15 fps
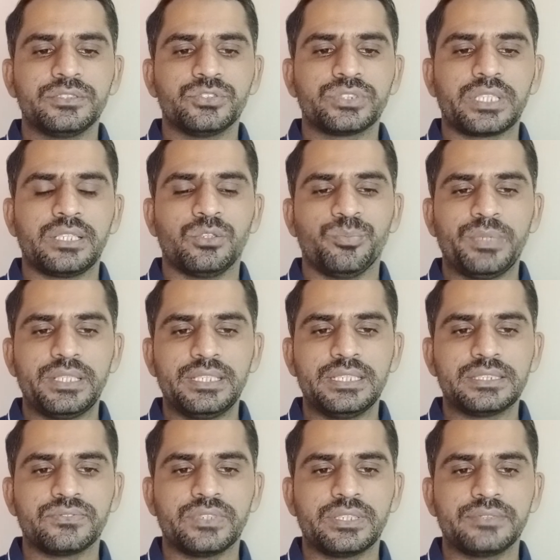You shall open
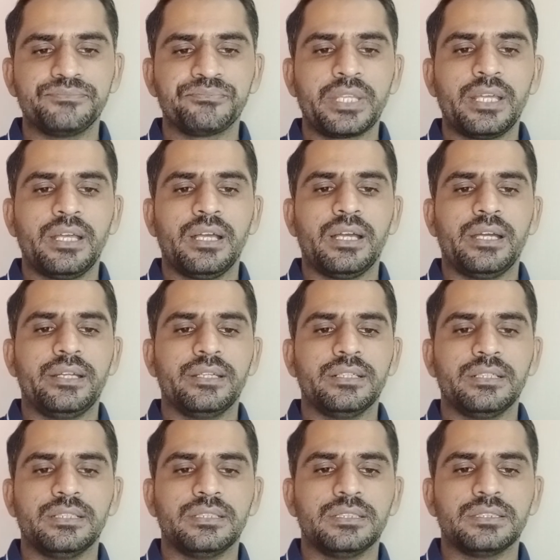this one
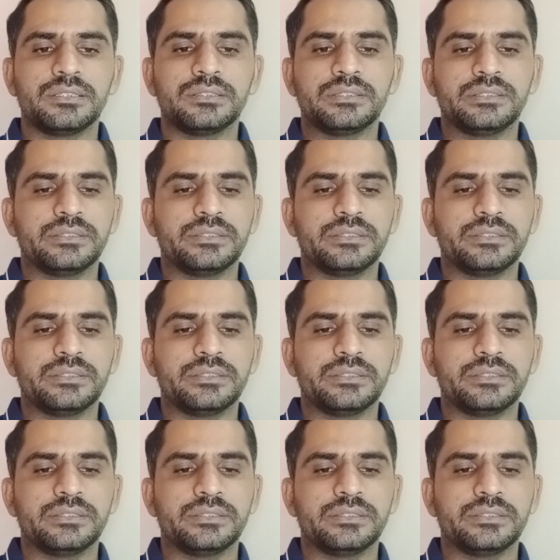and